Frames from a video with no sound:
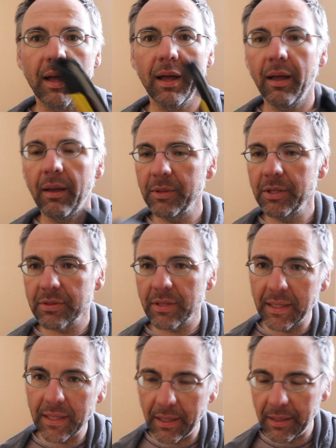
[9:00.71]
I'm
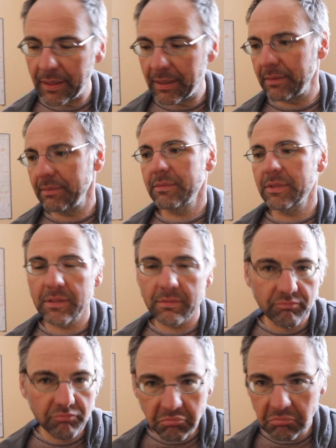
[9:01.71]
usually cutting just
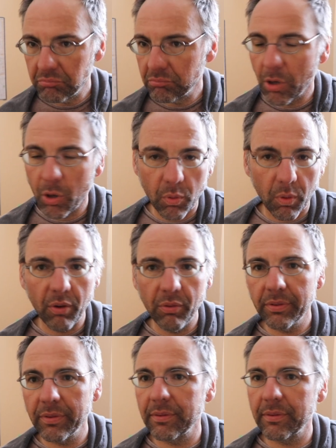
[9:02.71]

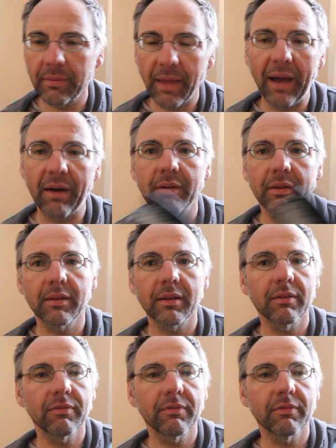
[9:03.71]
growth out of the